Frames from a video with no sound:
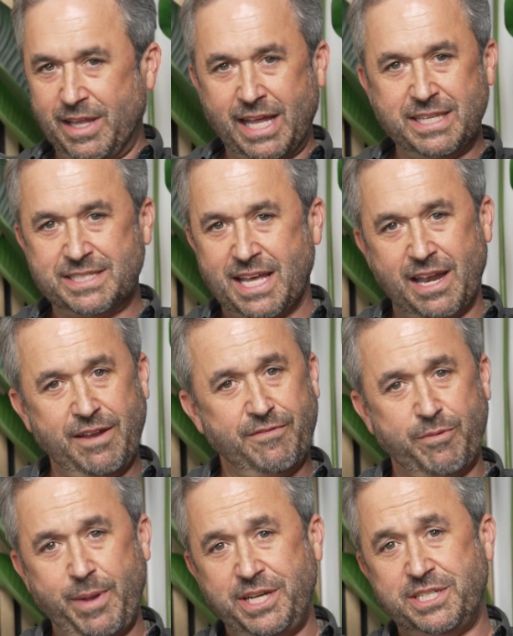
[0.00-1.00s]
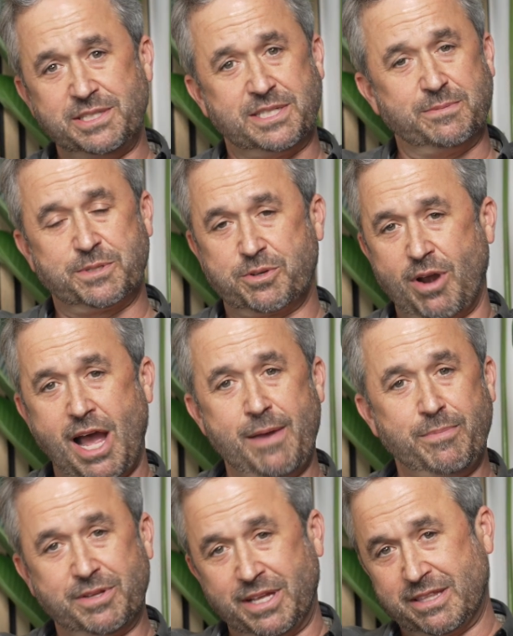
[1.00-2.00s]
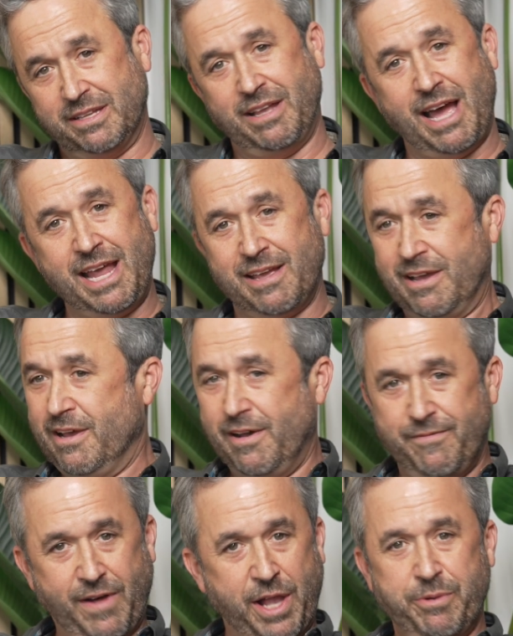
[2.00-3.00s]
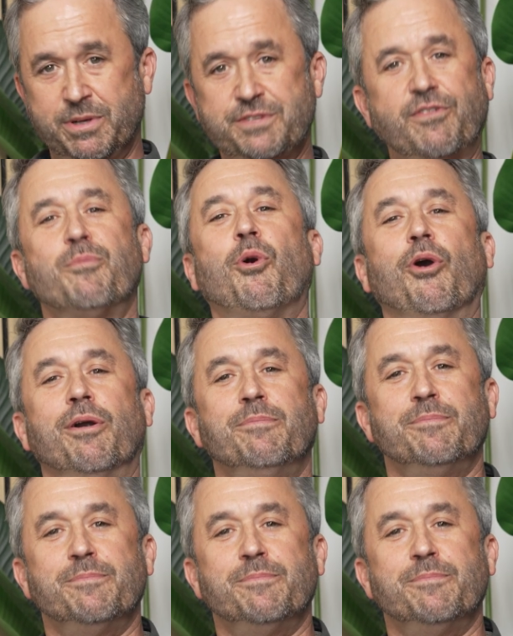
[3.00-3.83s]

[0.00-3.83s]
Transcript: you like this kind of information, subscribe, click the like, follow us for more.